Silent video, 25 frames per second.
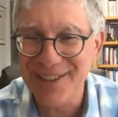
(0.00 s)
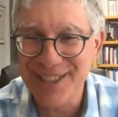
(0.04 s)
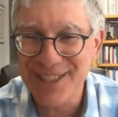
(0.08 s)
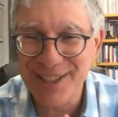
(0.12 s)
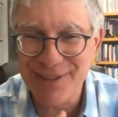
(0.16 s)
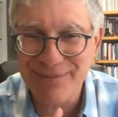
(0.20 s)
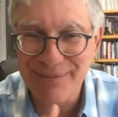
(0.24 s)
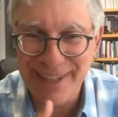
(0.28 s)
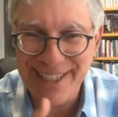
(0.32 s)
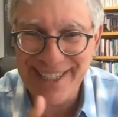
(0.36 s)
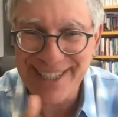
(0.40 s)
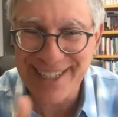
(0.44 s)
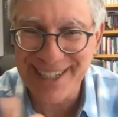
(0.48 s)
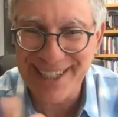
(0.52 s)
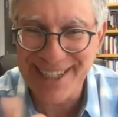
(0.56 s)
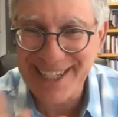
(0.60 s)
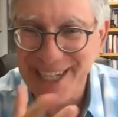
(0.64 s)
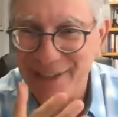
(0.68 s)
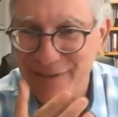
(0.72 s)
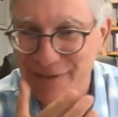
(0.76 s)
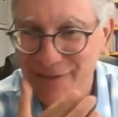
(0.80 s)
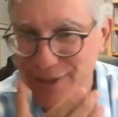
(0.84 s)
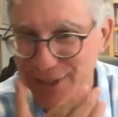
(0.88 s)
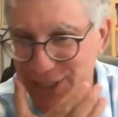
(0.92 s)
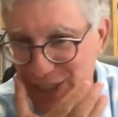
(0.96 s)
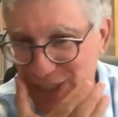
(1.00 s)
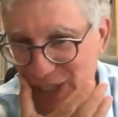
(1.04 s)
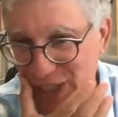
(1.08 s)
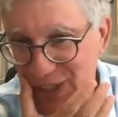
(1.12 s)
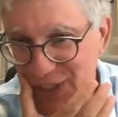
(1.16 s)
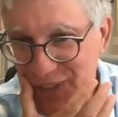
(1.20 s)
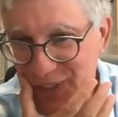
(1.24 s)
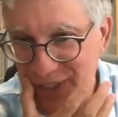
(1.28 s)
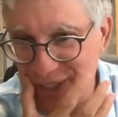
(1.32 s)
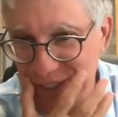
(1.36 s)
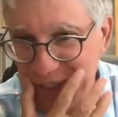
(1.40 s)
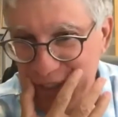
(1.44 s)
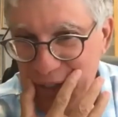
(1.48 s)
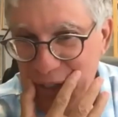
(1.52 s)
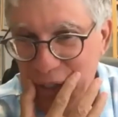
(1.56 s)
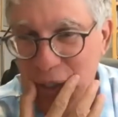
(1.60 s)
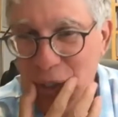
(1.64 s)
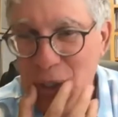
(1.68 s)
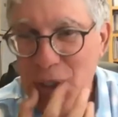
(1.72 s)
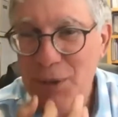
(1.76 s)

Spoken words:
to me in a conversation,